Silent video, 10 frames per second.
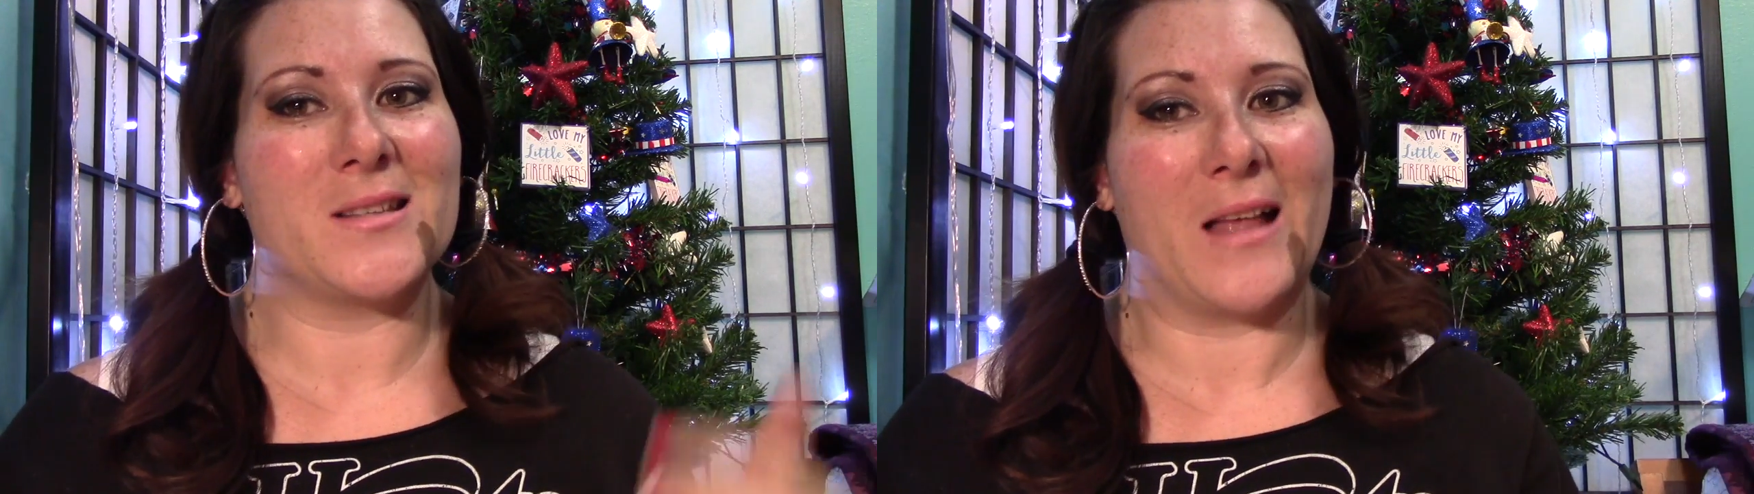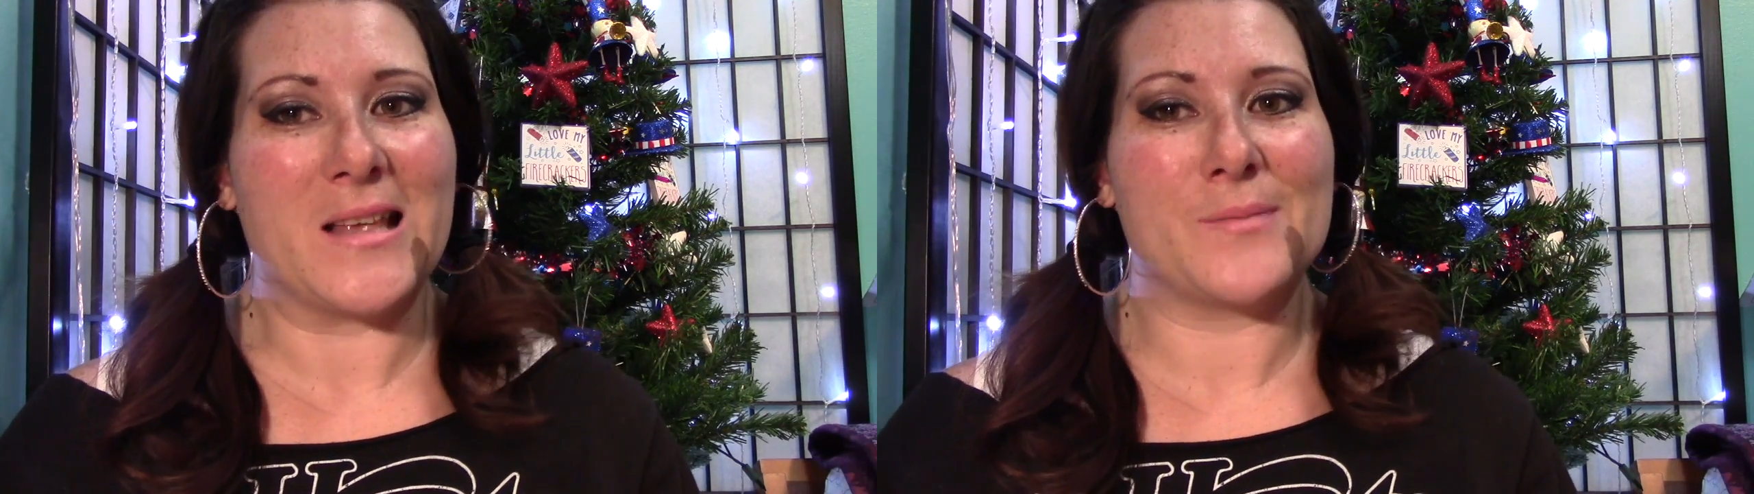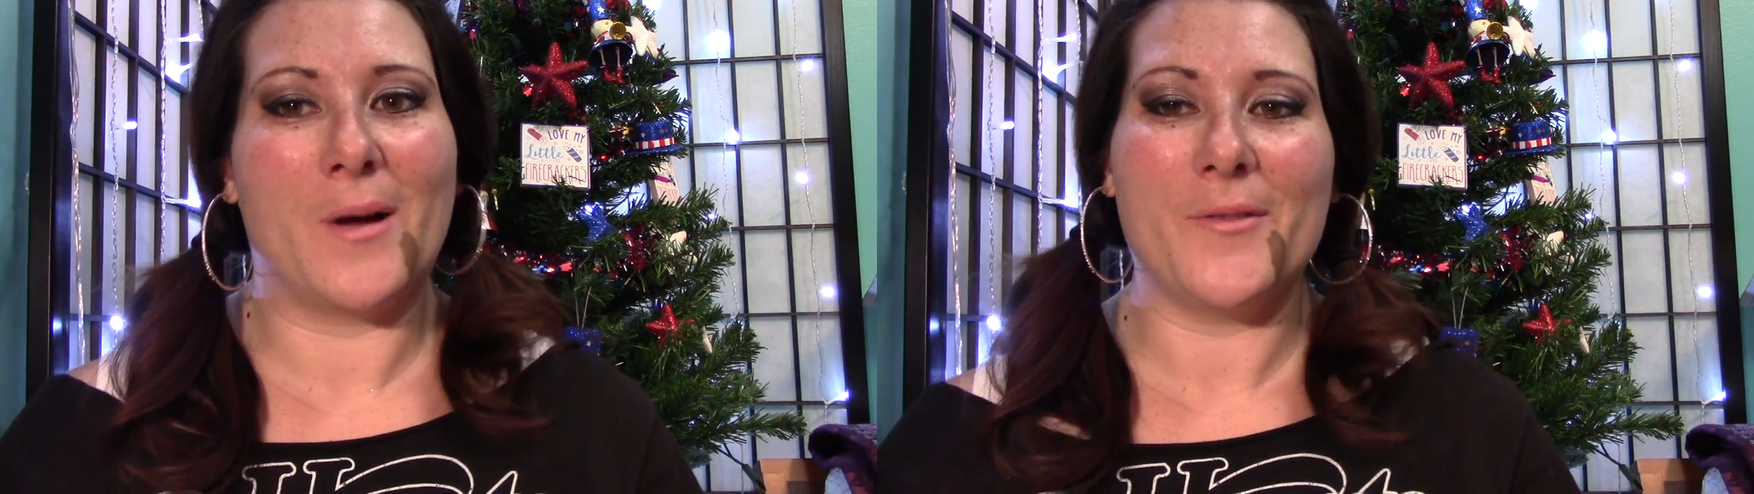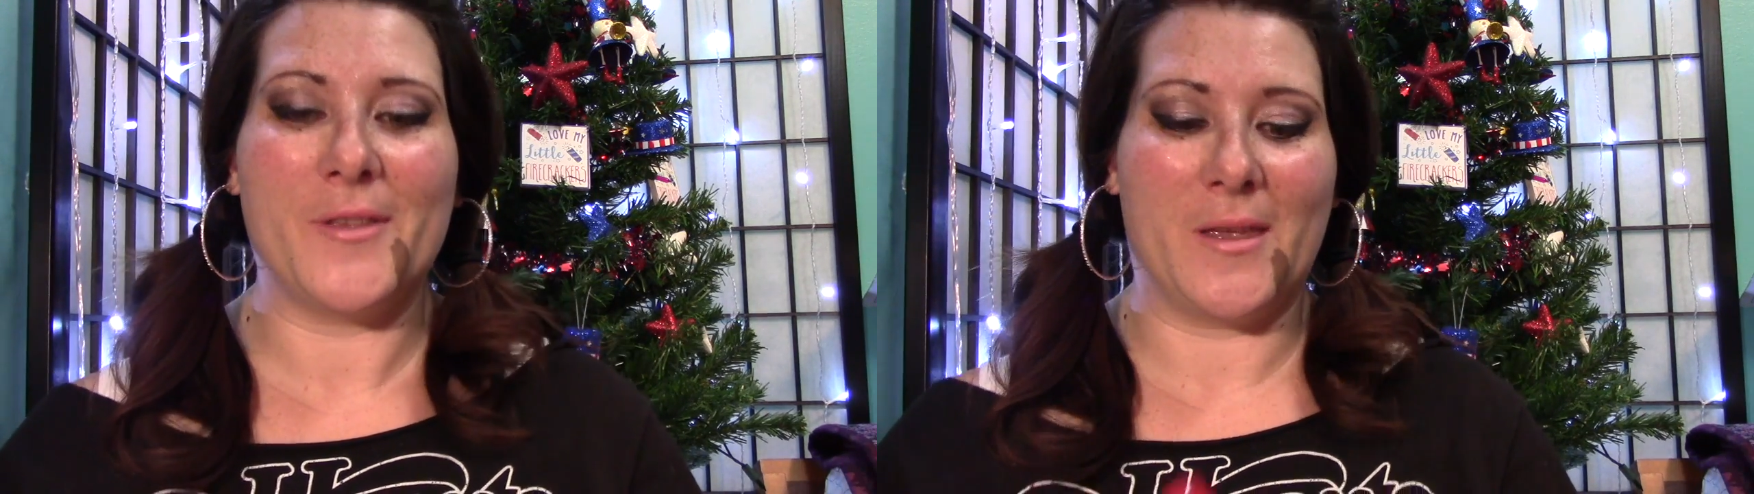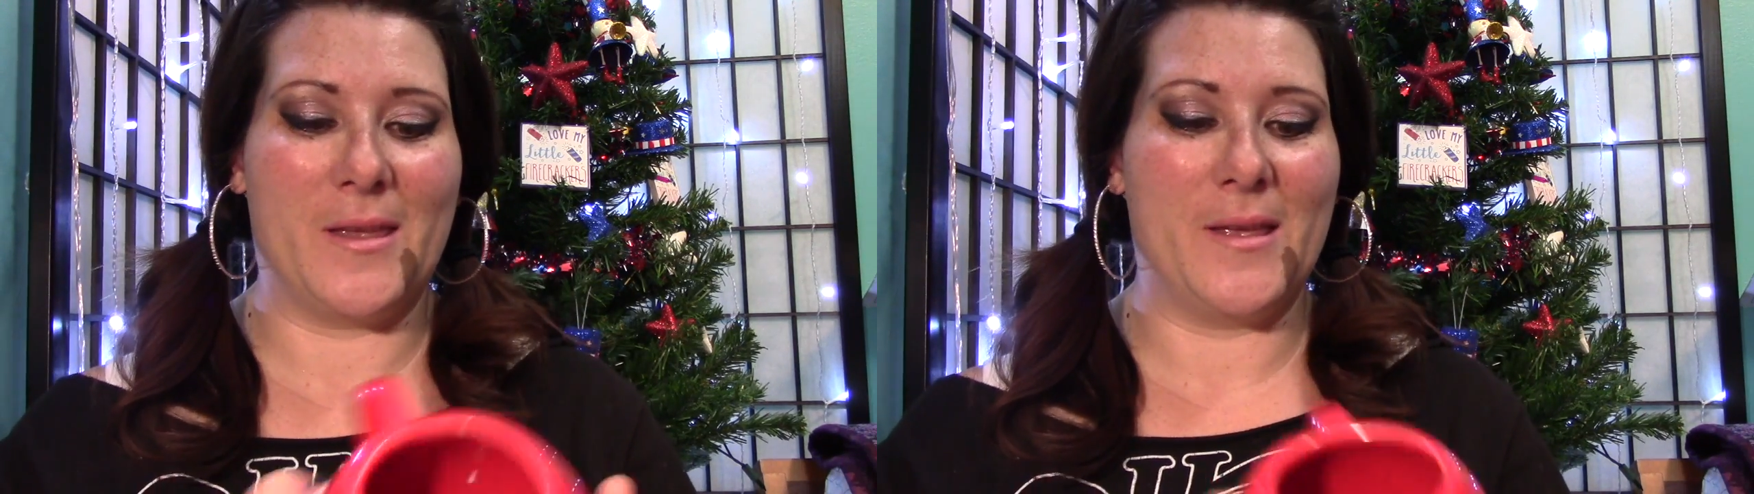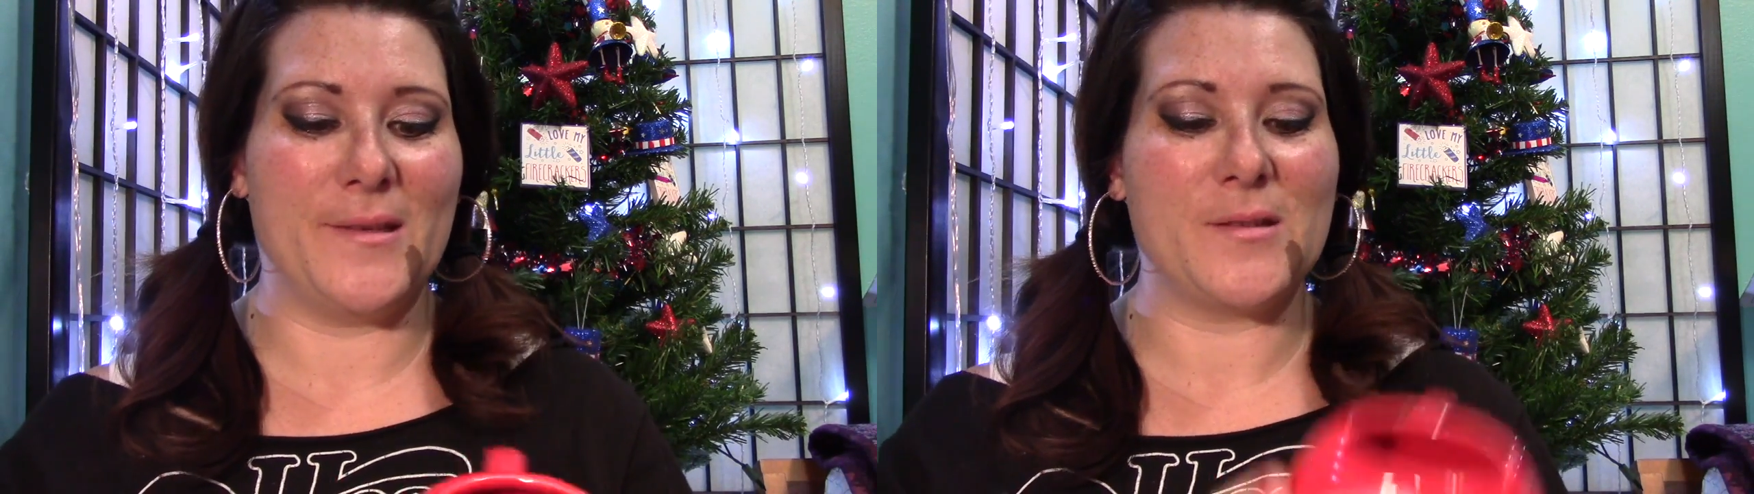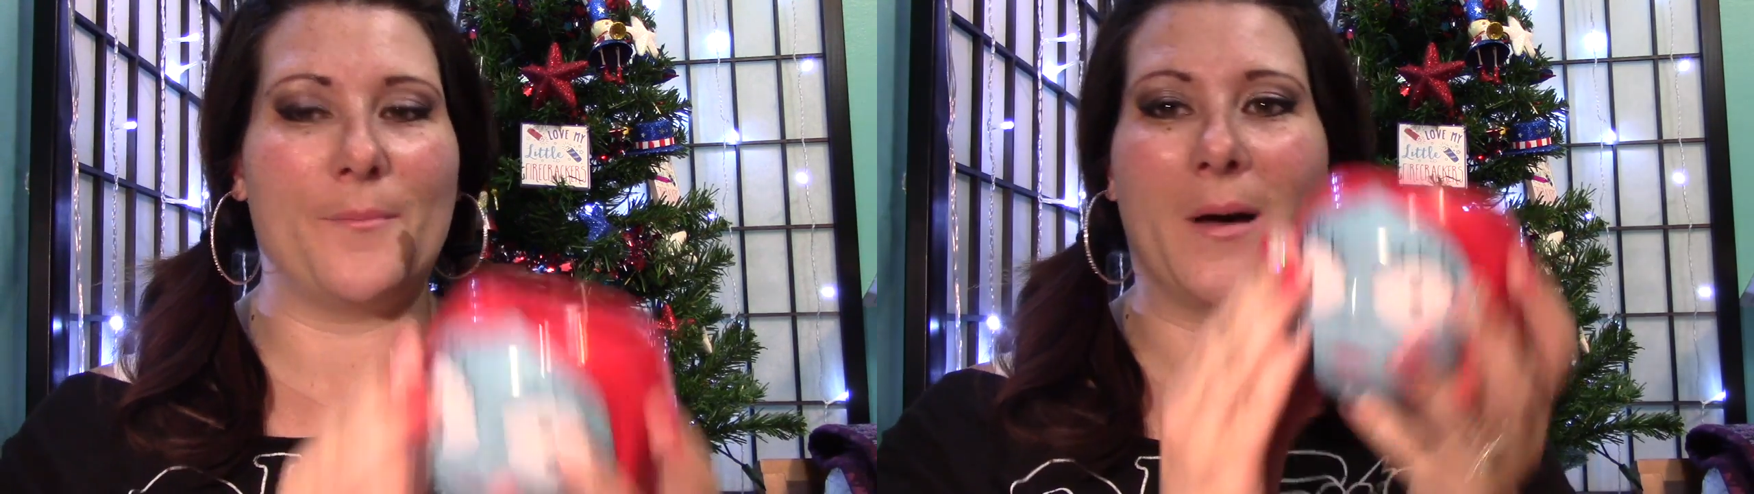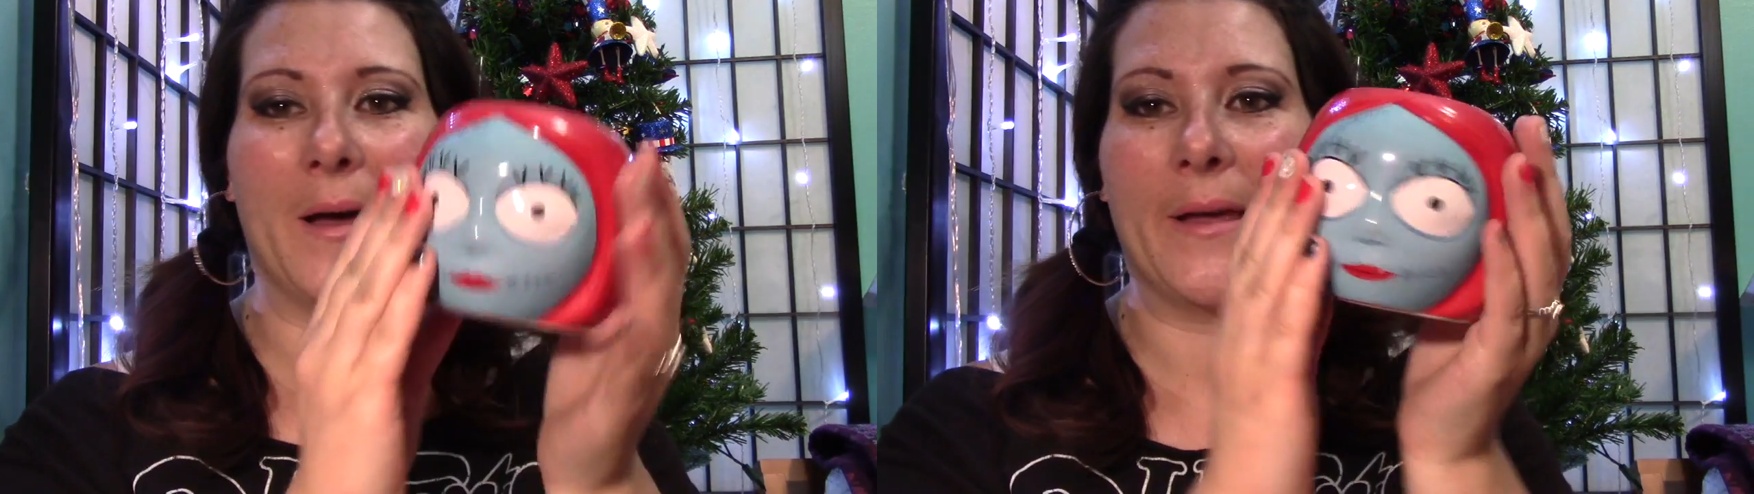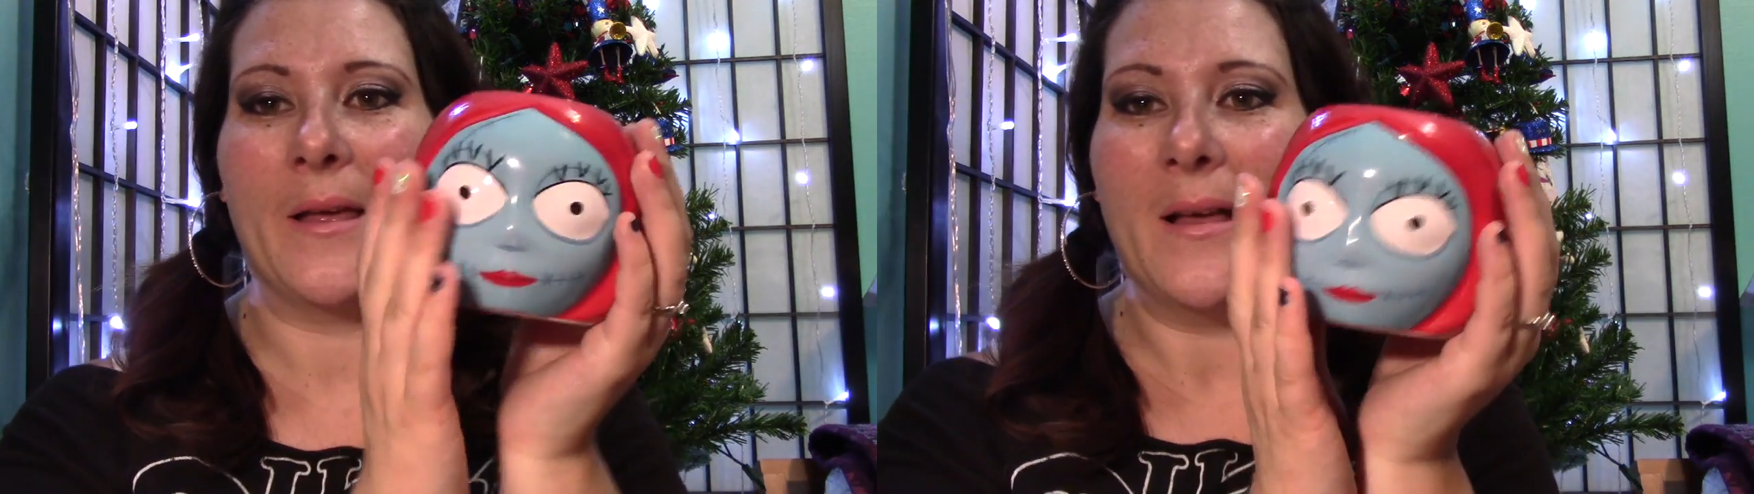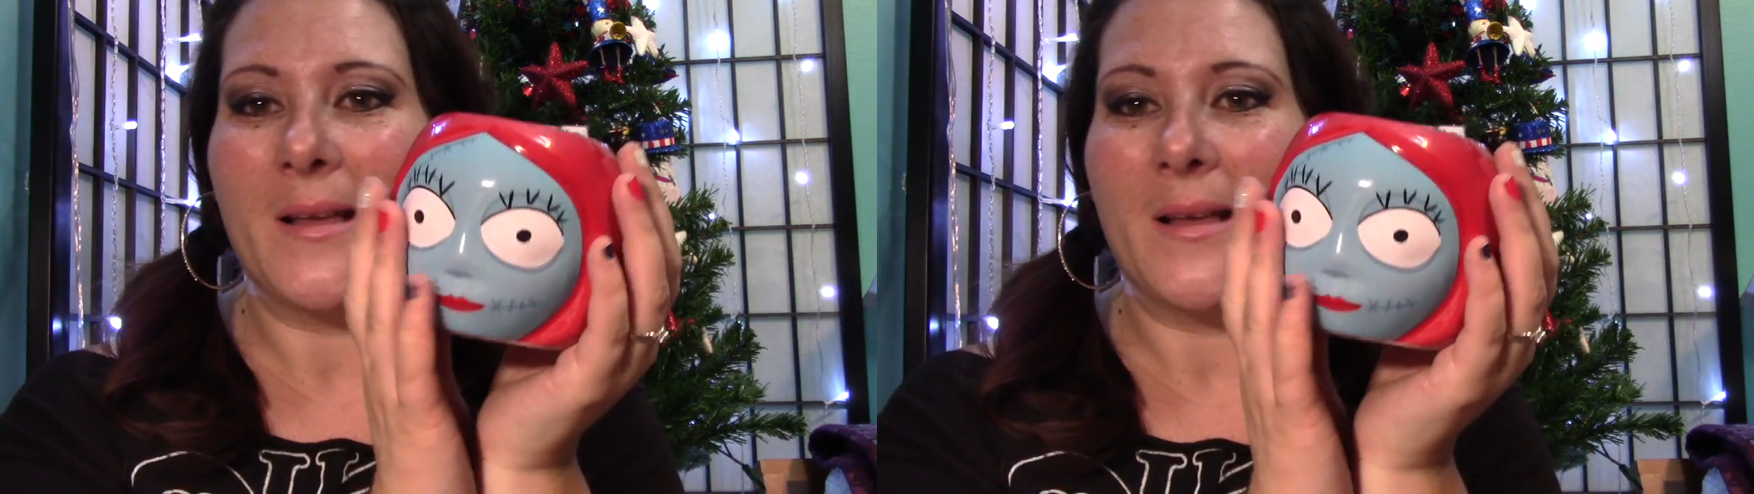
last month is my